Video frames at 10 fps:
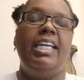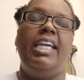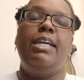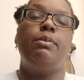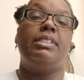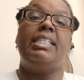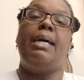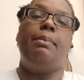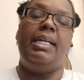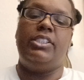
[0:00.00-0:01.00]
It was
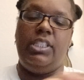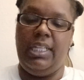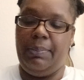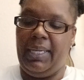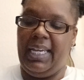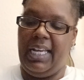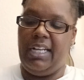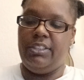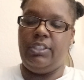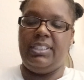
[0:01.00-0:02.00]
not matching up at
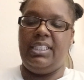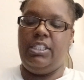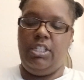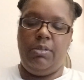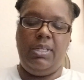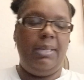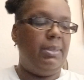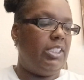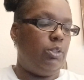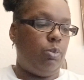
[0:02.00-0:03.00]
all. So I said, you know what, let me
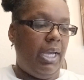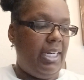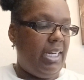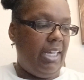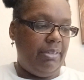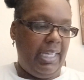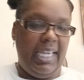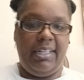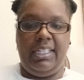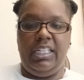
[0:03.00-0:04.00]
just write it all
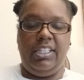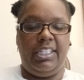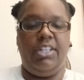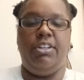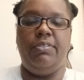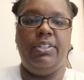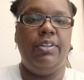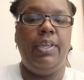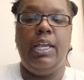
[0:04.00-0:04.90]
down and look it over.